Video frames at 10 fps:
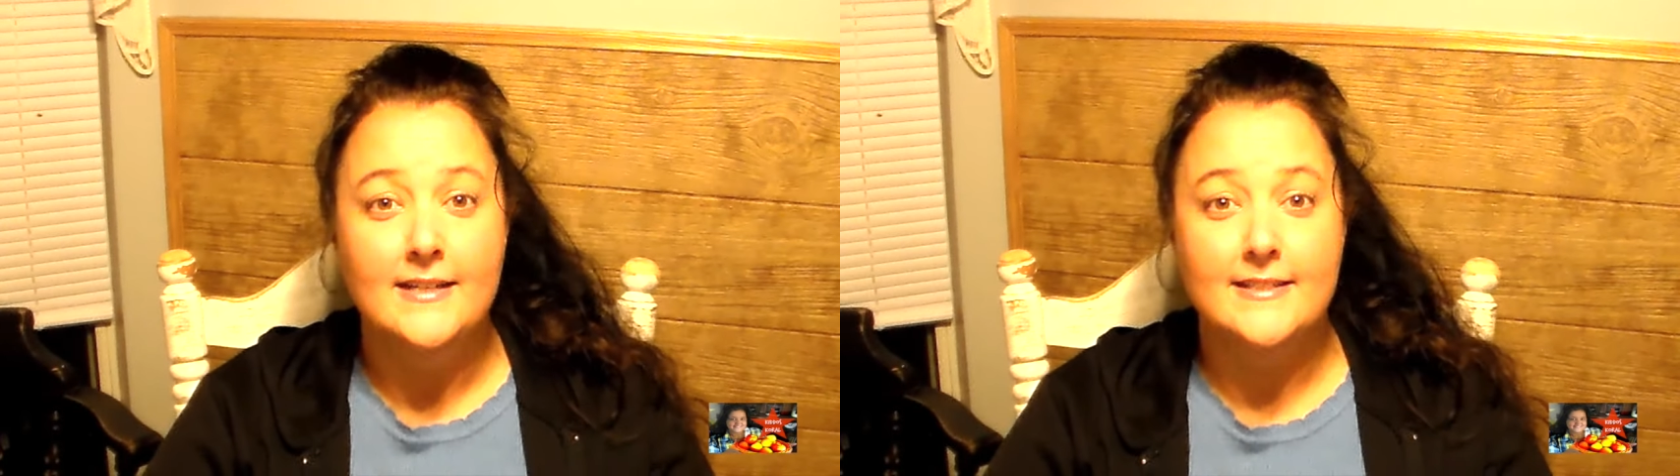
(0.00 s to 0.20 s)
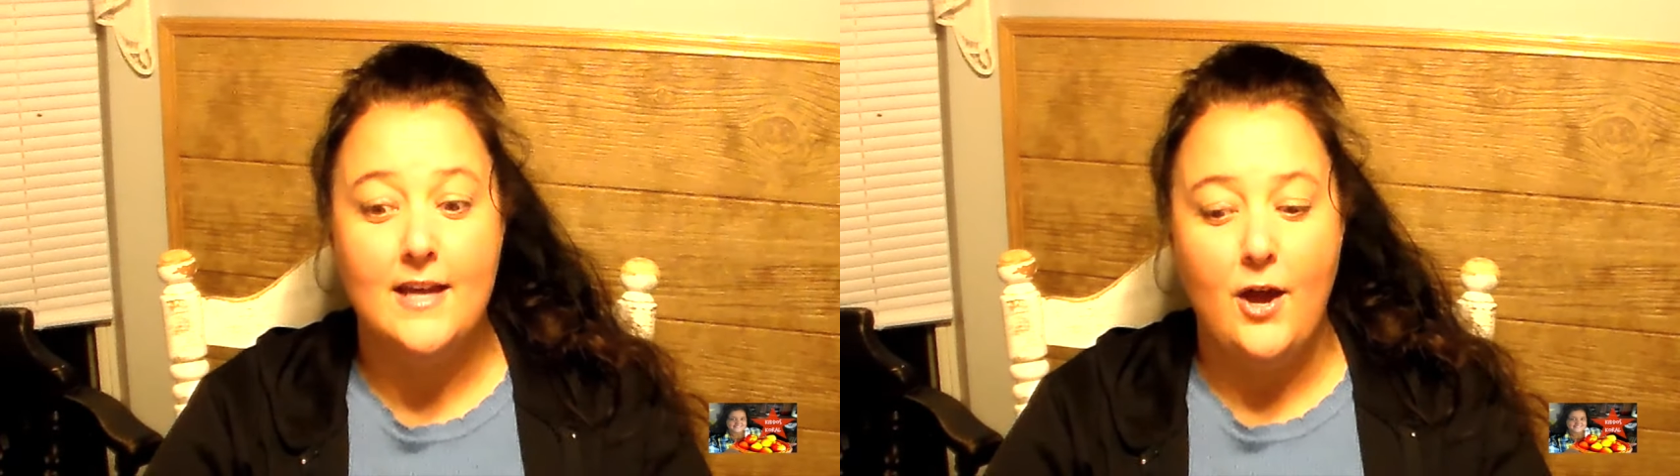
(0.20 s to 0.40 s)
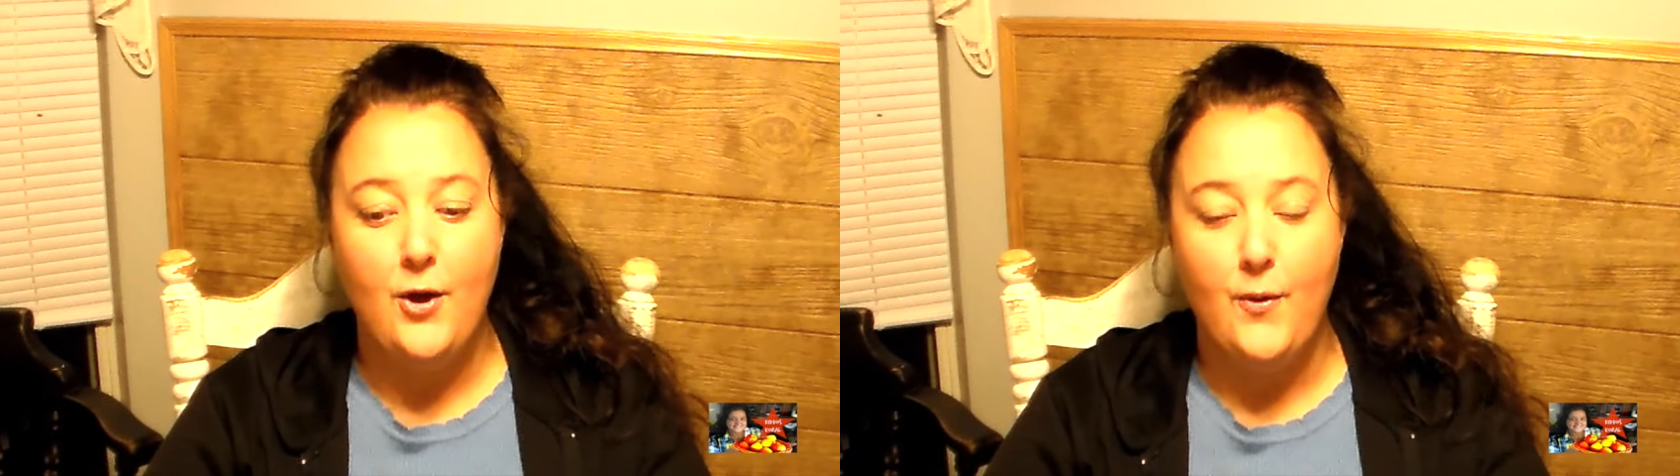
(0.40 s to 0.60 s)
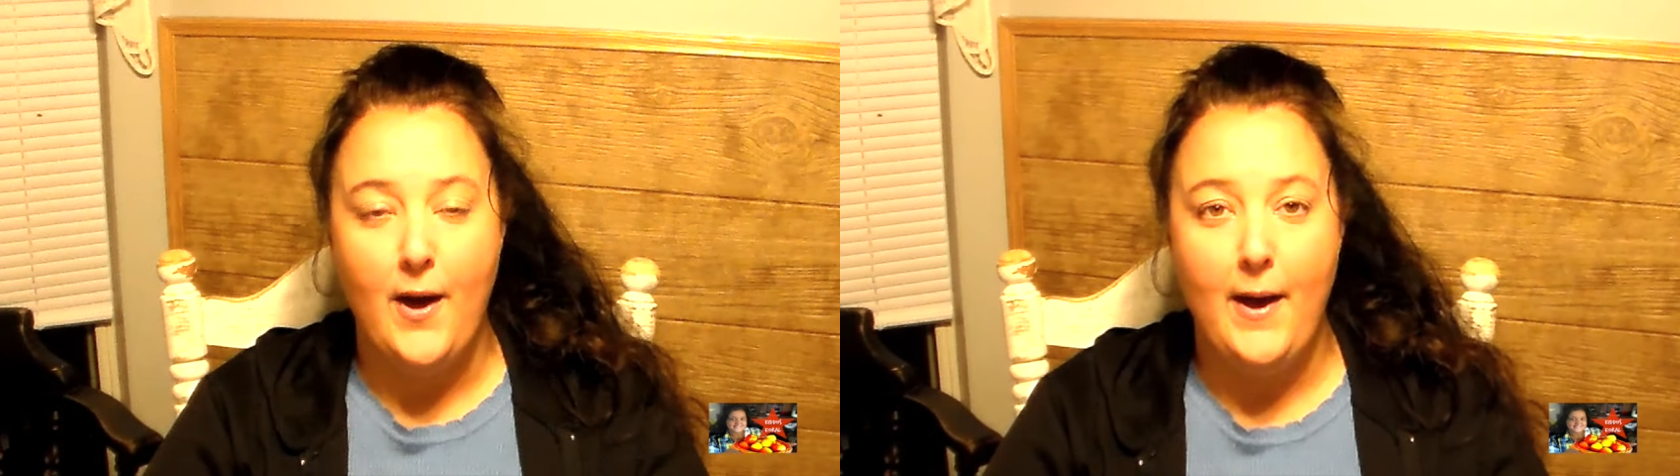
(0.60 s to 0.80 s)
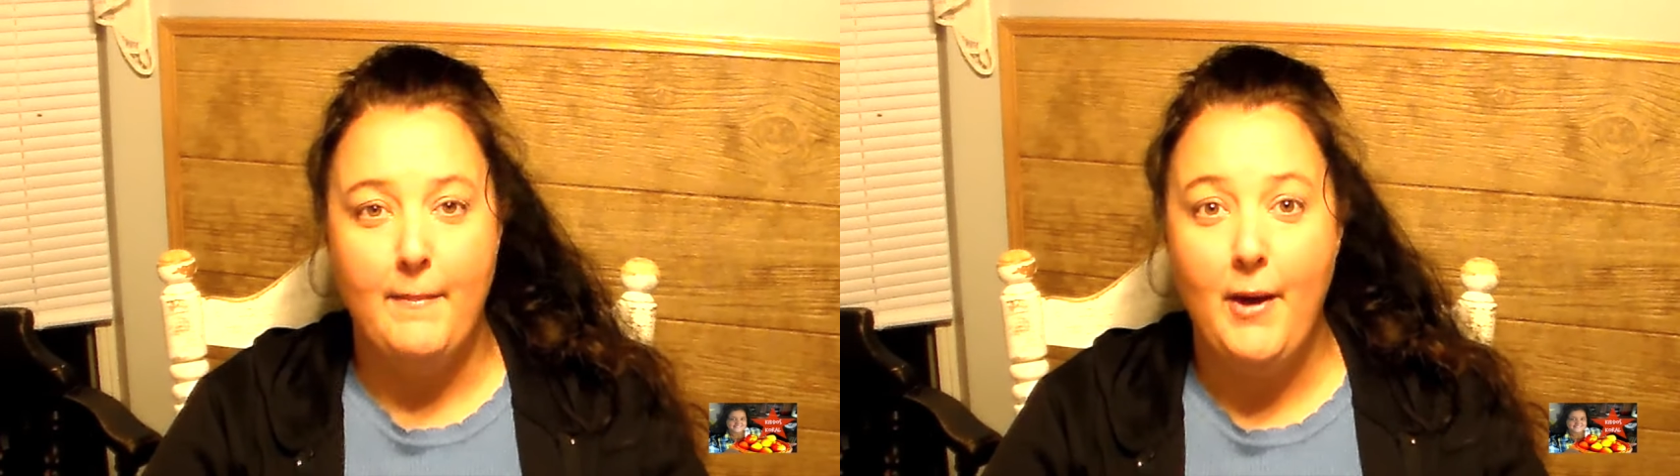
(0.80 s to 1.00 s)
So
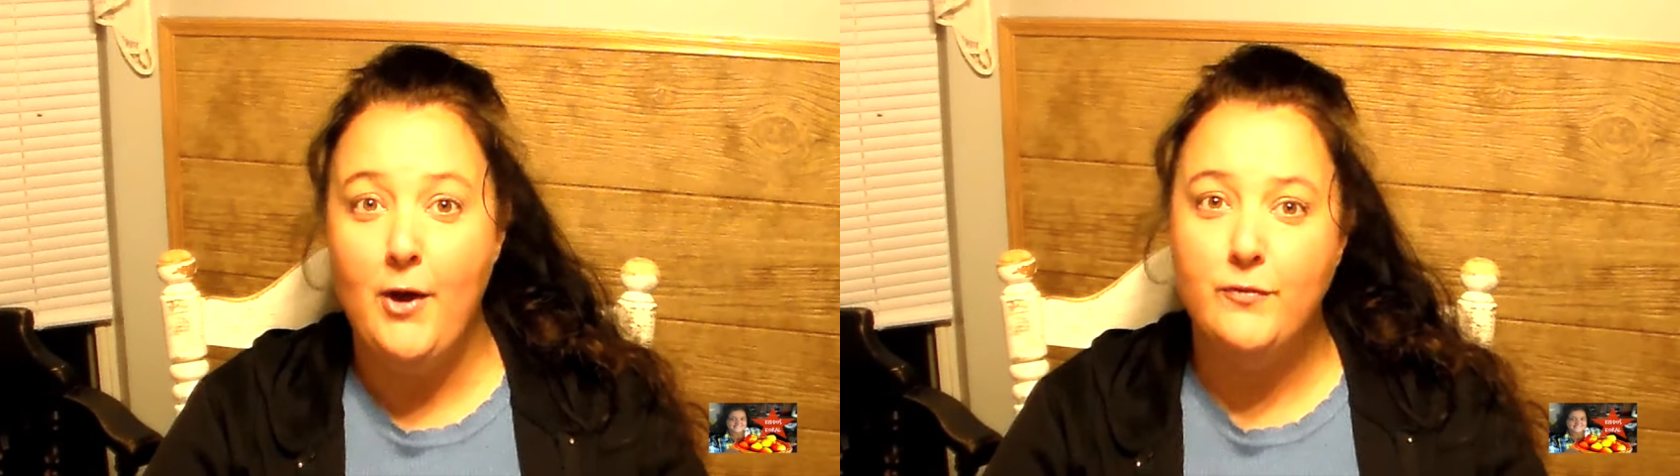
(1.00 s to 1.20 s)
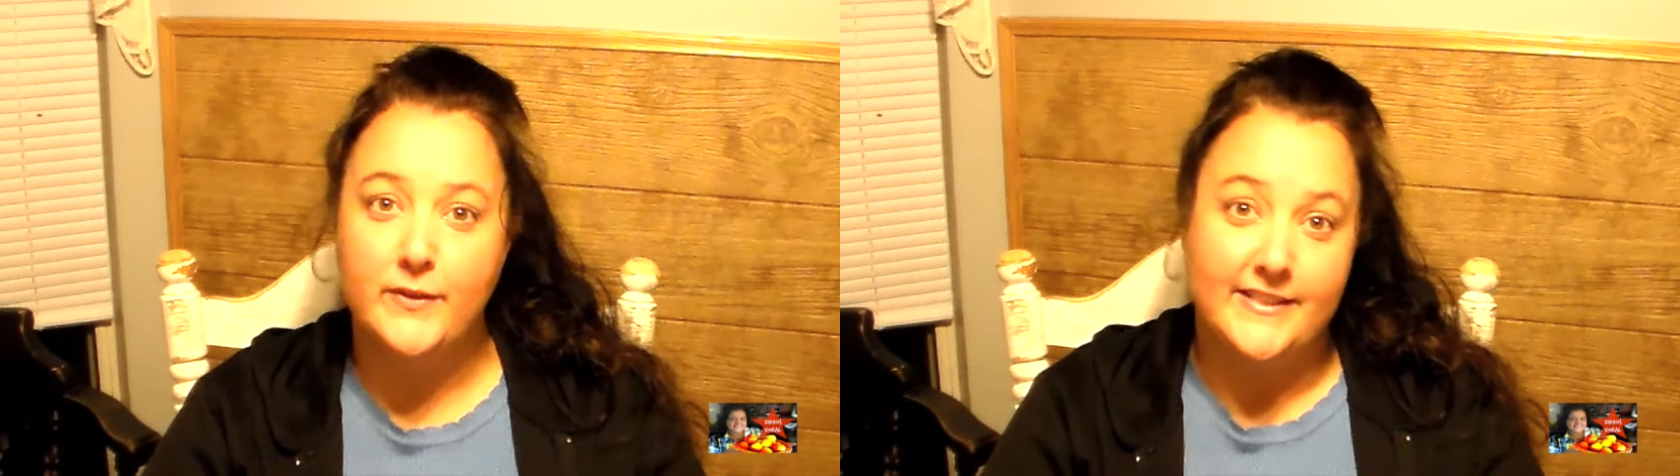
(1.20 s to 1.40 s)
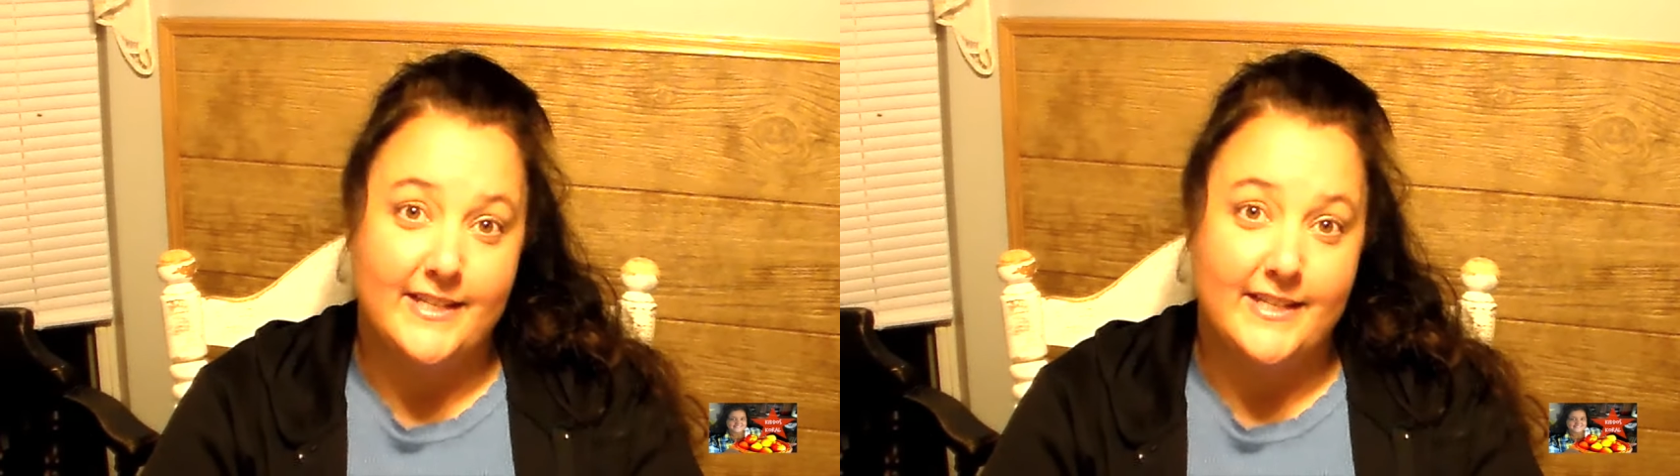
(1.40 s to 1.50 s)
um, hopefully